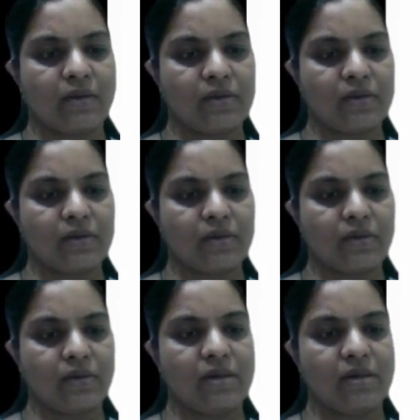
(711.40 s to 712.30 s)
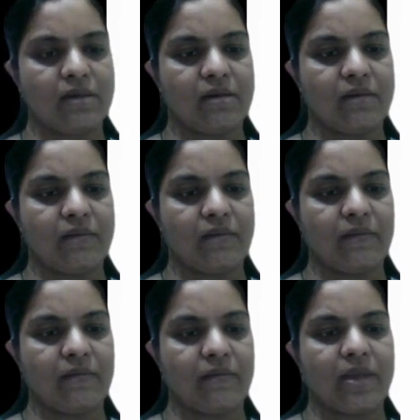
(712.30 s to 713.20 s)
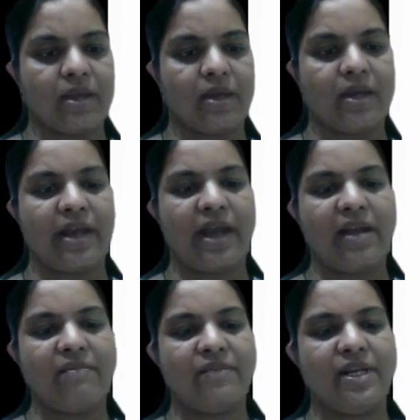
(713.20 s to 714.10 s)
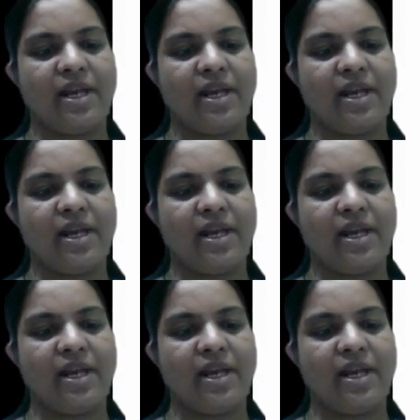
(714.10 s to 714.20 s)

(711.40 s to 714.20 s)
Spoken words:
So here, it